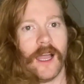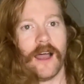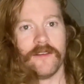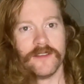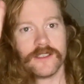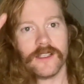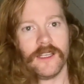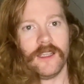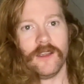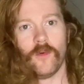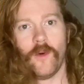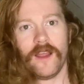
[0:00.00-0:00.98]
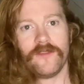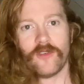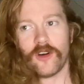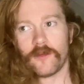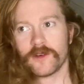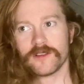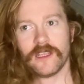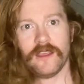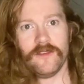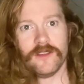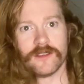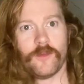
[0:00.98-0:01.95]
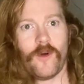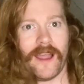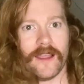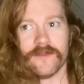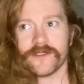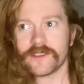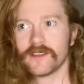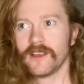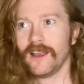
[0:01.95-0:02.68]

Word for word: Obviously, wave formers give you some waves.